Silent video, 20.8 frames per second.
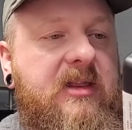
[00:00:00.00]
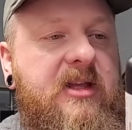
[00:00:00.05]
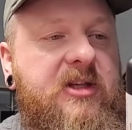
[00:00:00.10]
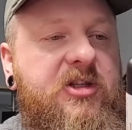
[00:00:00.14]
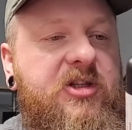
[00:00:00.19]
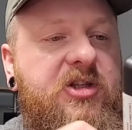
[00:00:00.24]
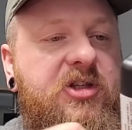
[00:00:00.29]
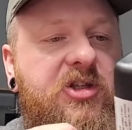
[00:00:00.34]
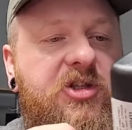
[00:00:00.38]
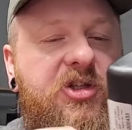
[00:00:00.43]

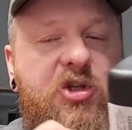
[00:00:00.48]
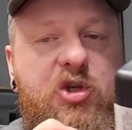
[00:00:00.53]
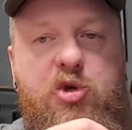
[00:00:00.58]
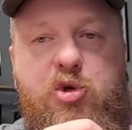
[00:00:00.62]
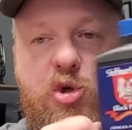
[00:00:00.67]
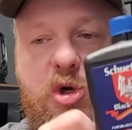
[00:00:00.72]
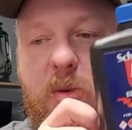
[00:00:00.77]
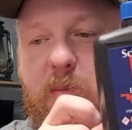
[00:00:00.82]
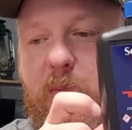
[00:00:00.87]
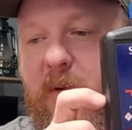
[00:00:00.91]
This is
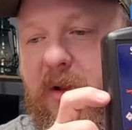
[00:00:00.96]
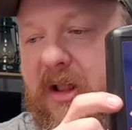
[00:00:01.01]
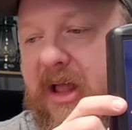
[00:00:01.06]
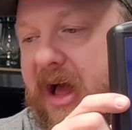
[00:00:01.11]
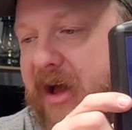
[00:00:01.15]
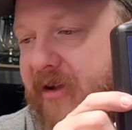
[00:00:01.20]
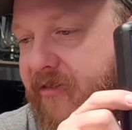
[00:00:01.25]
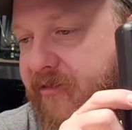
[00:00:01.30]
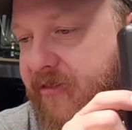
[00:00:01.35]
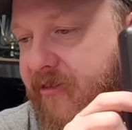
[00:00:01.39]
triple
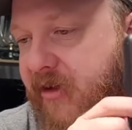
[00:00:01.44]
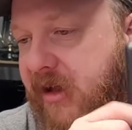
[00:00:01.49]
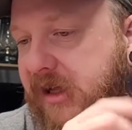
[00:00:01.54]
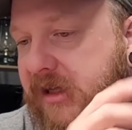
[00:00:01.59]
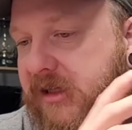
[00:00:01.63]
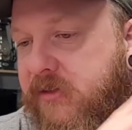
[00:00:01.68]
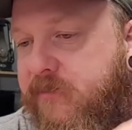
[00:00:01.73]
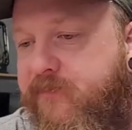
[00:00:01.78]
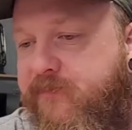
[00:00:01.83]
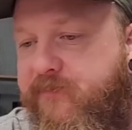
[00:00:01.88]
F
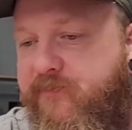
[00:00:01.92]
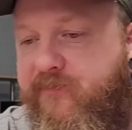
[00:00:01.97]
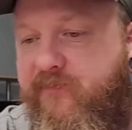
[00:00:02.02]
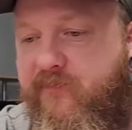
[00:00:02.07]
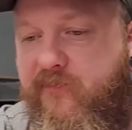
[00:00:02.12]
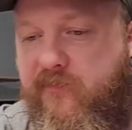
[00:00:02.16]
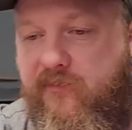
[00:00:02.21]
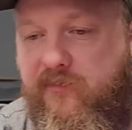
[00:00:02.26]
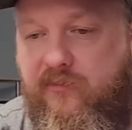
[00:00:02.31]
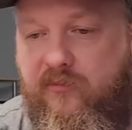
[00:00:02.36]

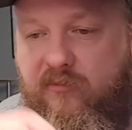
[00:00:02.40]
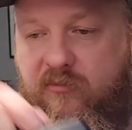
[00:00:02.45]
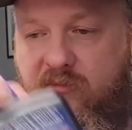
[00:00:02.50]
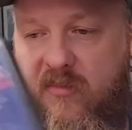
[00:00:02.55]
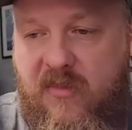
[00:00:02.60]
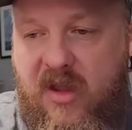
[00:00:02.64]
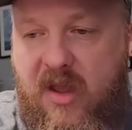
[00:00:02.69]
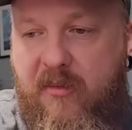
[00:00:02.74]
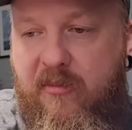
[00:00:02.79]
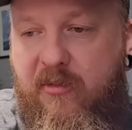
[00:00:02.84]

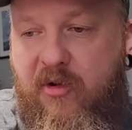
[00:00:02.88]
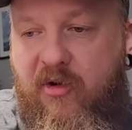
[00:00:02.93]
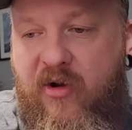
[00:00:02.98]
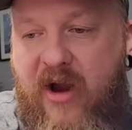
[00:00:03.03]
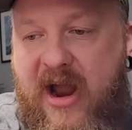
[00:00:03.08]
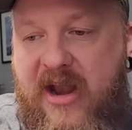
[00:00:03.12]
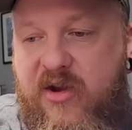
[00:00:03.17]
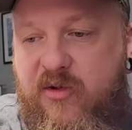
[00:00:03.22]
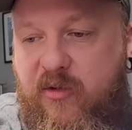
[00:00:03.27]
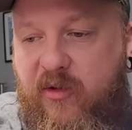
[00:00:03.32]

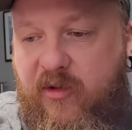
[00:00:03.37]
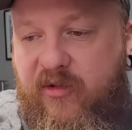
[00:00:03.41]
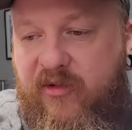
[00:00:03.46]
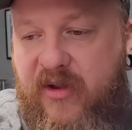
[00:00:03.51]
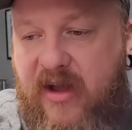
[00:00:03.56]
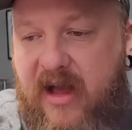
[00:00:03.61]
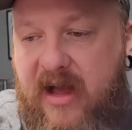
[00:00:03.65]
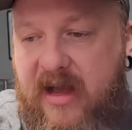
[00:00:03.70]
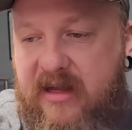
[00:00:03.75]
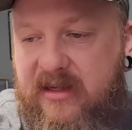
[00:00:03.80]
granule
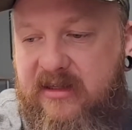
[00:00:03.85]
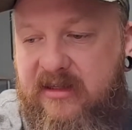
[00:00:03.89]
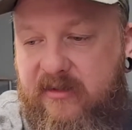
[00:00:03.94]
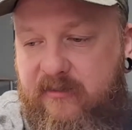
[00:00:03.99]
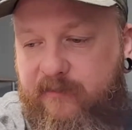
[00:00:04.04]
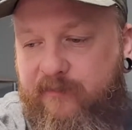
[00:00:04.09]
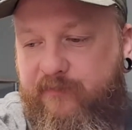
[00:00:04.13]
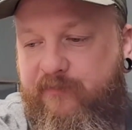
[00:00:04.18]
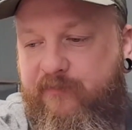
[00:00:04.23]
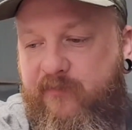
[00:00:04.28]
size.
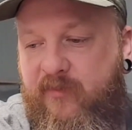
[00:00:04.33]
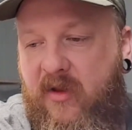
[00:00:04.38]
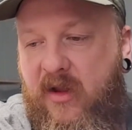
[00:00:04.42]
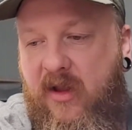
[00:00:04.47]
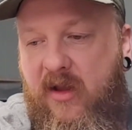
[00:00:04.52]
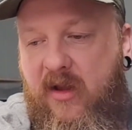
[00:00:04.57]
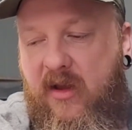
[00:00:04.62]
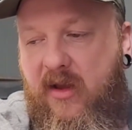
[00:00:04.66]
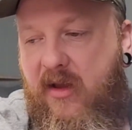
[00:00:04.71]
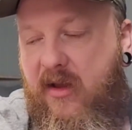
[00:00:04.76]

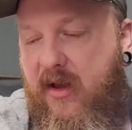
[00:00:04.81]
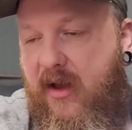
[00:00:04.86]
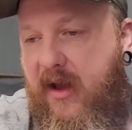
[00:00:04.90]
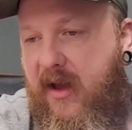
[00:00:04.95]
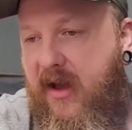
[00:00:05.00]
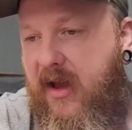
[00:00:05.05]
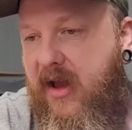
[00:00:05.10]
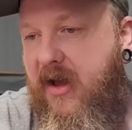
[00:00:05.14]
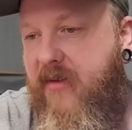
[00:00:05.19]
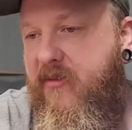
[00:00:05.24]

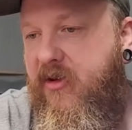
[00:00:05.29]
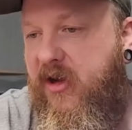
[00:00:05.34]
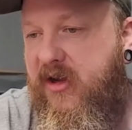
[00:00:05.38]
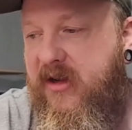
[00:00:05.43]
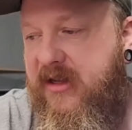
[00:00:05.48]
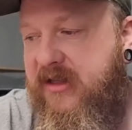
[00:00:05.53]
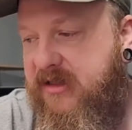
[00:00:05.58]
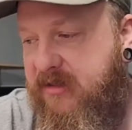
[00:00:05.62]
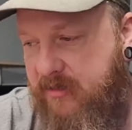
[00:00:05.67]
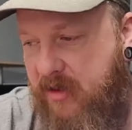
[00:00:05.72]
You're gonna
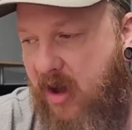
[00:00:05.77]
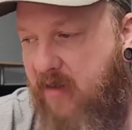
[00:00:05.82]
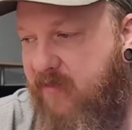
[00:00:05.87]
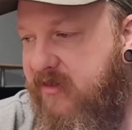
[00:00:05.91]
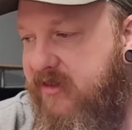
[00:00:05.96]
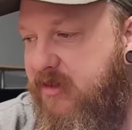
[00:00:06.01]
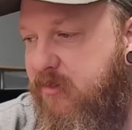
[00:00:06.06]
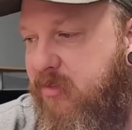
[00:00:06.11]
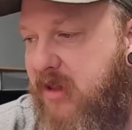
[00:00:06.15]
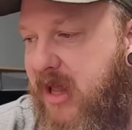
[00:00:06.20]
need some,
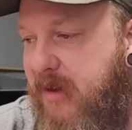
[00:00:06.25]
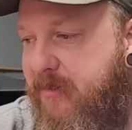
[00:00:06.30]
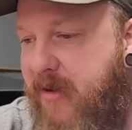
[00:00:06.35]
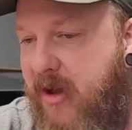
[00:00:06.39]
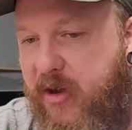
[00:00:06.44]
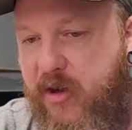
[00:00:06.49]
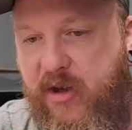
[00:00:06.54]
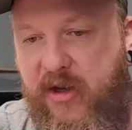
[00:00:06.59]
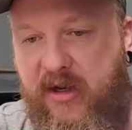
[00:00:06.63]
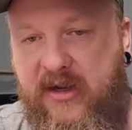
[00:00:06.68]
obviously black
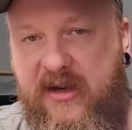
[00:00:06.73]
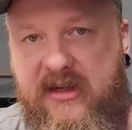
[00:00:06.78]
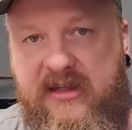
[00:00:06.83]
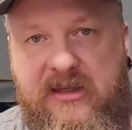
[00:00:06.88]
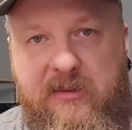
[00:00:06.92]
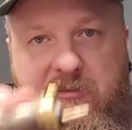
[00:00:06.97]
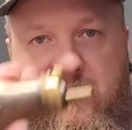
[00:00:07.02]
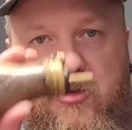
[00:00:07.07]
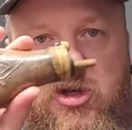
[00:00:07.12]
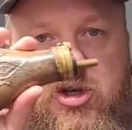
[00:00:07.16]
powder. You're gonna need
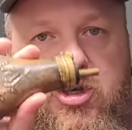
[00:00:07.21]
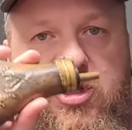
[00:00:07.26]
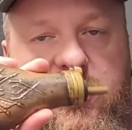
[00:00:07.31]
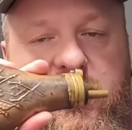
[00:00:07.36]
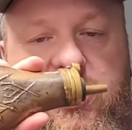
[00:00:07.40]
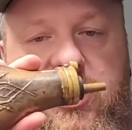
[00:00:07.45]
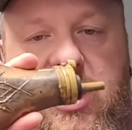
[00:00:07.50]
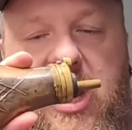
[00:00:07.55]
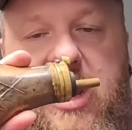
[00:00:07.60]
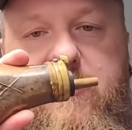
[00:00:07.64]
some
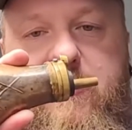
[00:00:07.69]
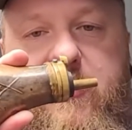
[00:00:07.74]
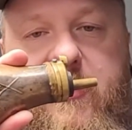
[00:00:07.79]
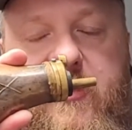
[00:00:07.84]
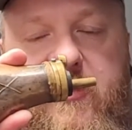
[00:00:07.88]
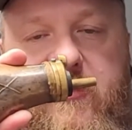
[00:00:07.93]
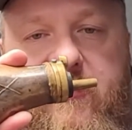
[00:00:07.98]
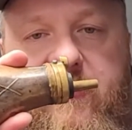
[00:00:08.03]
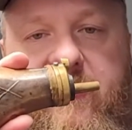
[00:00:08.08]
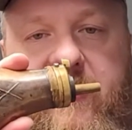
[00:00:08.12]
type
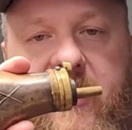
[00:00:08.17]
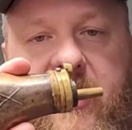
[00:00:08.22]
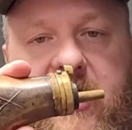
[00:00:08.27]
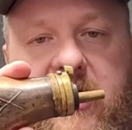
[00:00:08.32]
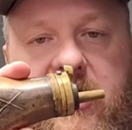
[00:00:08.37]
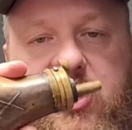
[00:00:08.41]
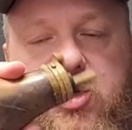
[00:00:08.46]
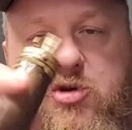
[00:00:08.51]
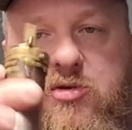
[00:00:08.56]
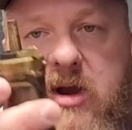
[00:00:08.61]
of
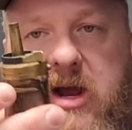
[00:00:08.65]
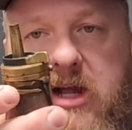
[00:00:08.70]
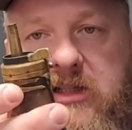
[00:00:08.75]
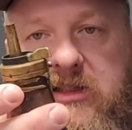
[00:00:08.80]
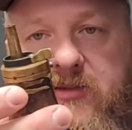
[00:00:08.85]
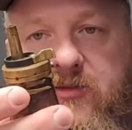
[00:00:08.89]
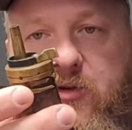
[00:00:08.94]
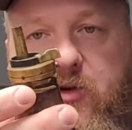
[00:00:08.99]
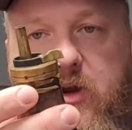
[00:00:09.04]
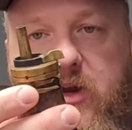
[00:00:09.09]

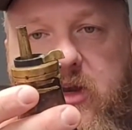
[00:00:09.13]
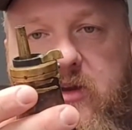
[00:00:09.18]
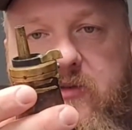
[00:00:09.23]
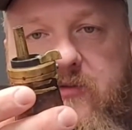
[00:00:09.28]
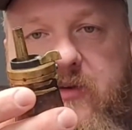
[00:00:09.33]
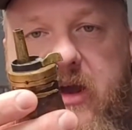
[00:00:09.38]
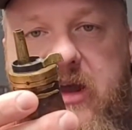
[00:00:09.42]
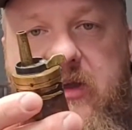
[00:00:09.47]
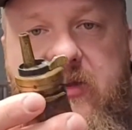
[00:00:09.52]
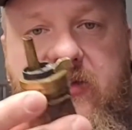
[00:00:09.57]
transferring
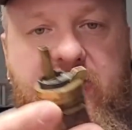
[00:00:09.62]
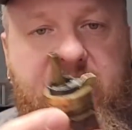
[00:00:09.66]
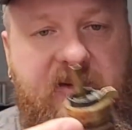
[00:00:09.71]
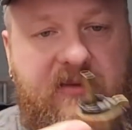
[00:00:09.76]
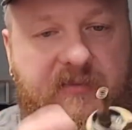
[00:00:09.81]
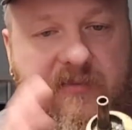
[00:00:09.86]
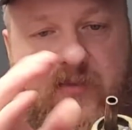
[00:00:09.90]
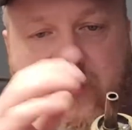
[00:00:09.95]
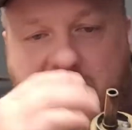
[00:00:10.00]
device.